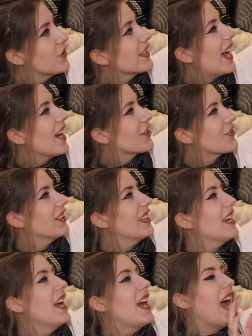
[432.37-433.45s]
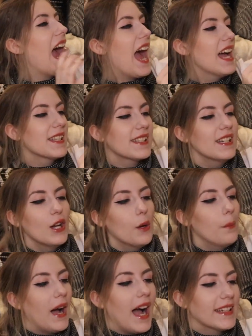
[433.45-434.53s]
This actually has
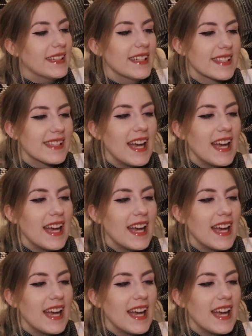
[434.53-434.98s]
pockets,